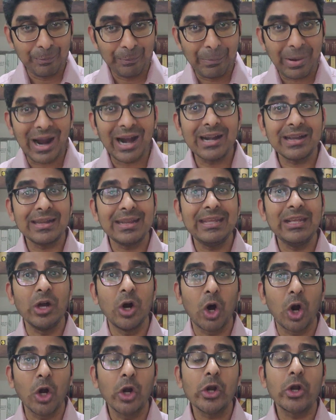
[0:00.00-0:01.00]
party
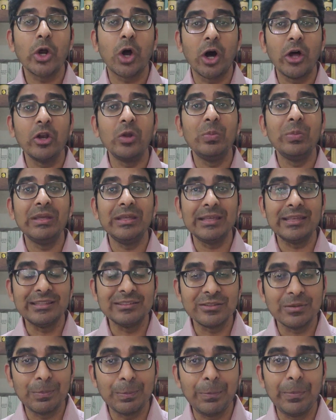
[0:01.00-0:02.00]
autonomy
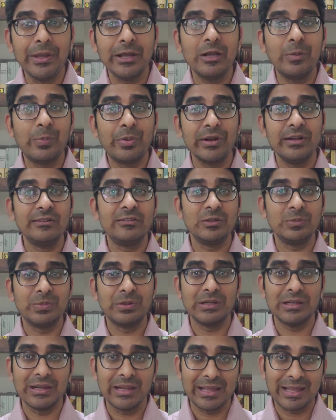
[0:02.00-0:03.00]
is a big
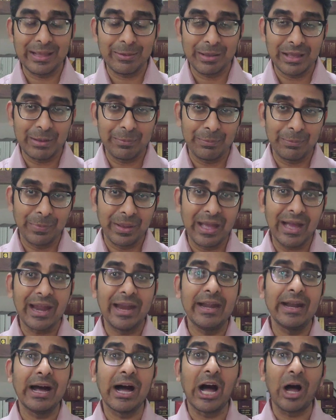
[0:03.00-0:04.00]
principle
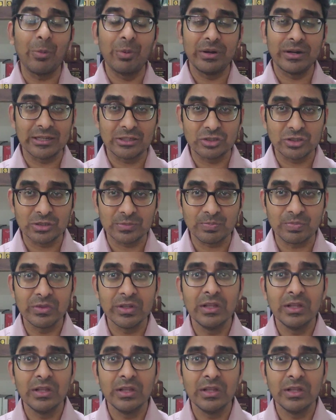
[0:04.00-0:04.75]
behind arbitration.